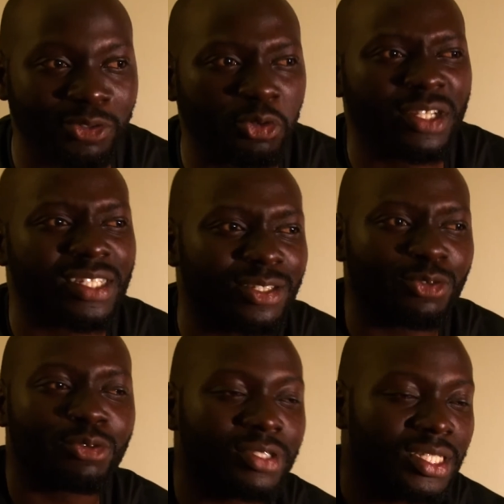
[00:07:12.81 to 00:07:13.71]
You always say,
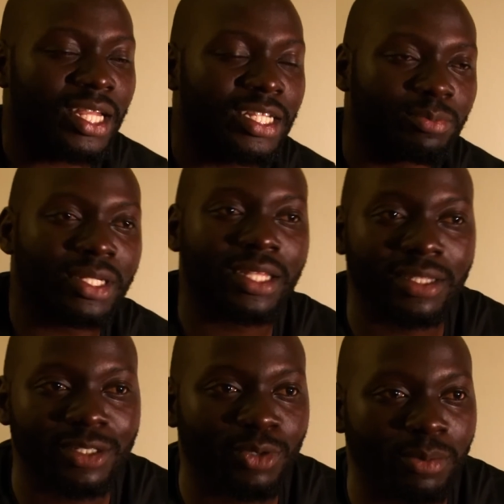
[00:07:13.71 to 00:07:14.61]
no, Salah is better
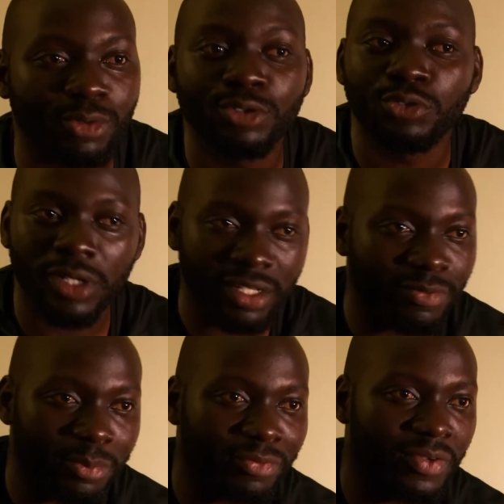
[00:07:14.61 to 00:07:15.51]
than this one because you're a
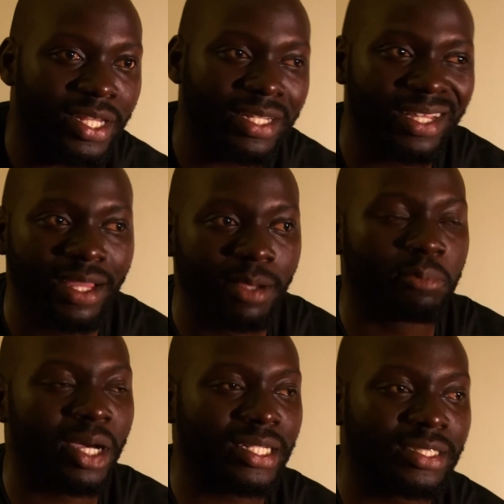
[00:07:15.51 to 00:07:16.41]
Liverpool fan.
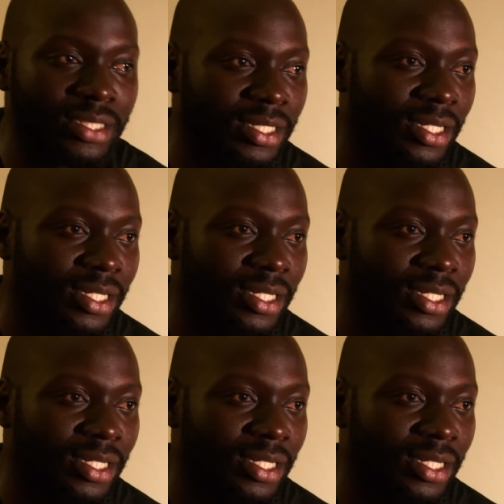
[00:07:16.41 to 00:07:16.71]
But